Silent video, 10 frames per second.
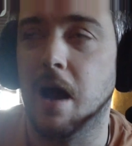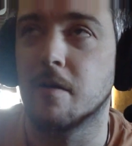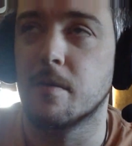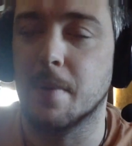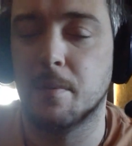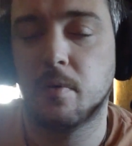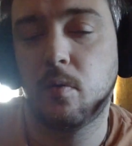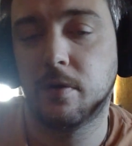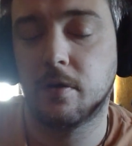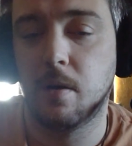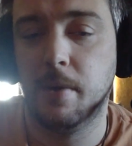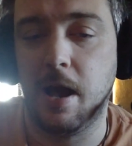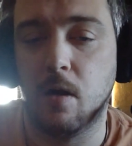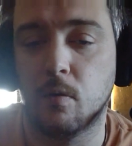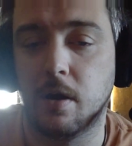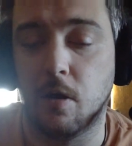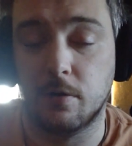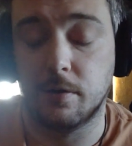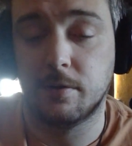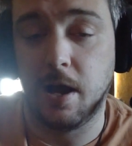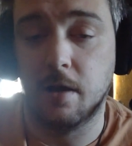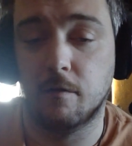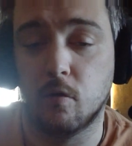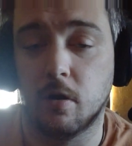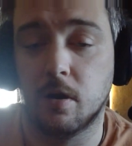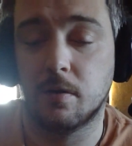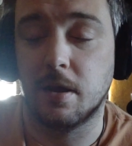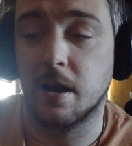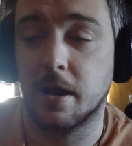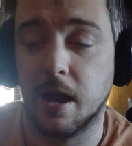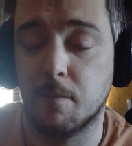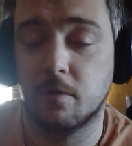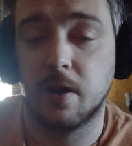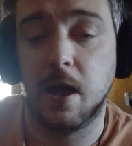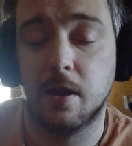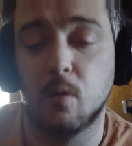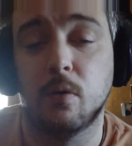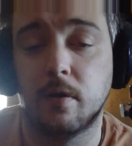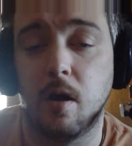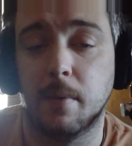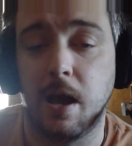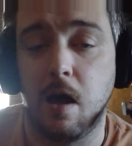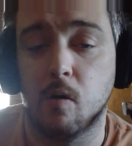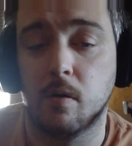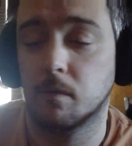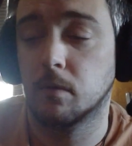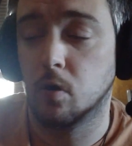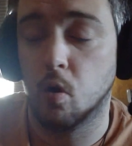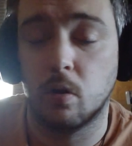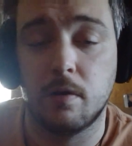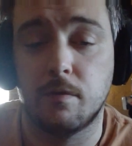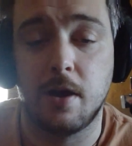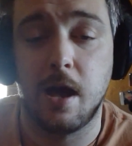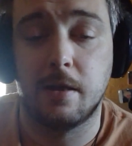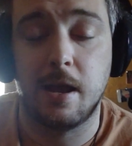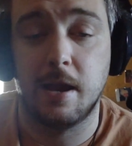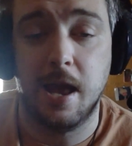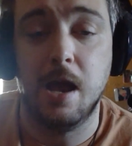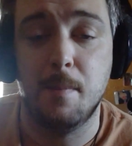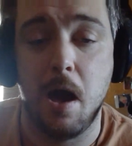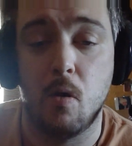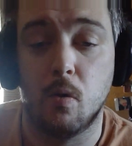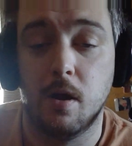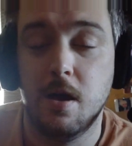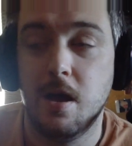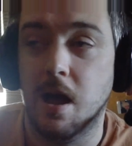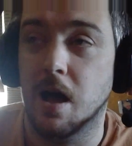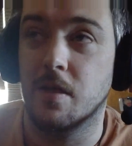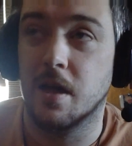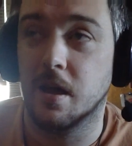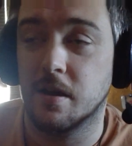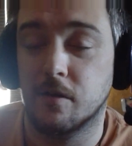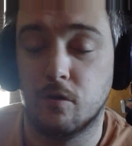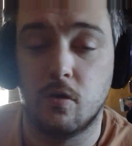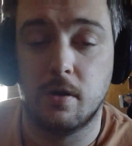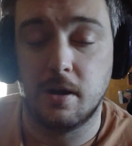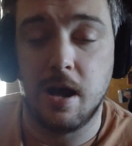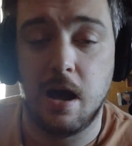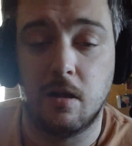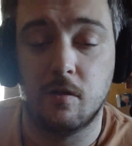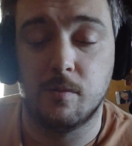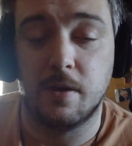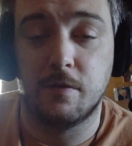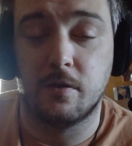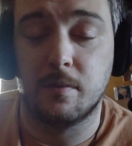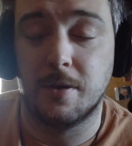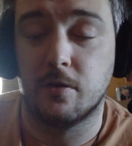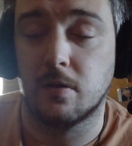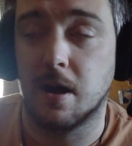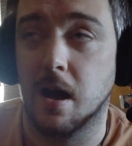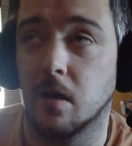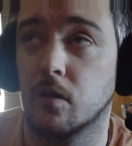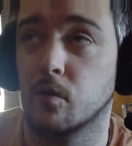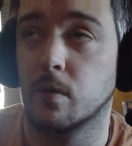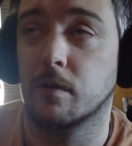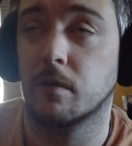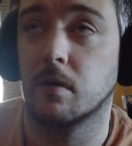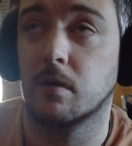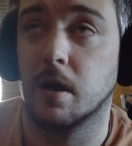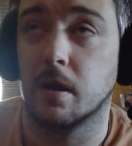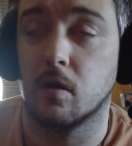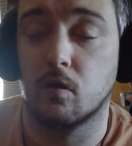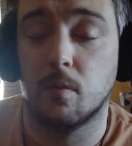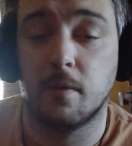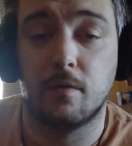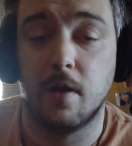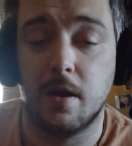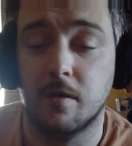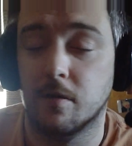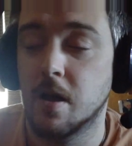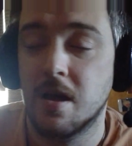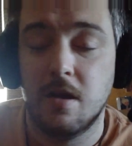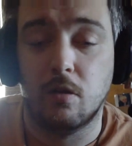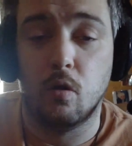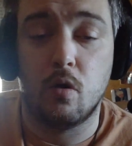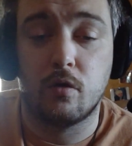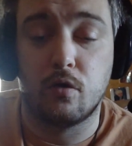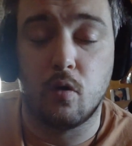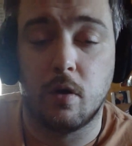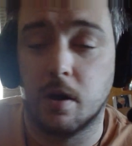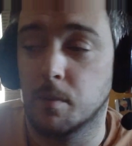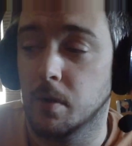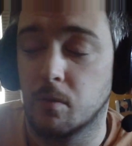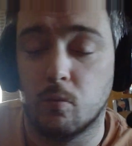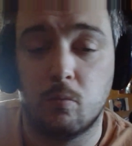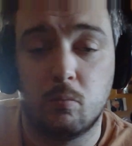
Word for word: I remember it was coming out and I was excited for it. Then I kept forgetting it was coming out. Totally forgot that it came out. I then saw it in college, my first semester of college, with like a group of friends. Long story, but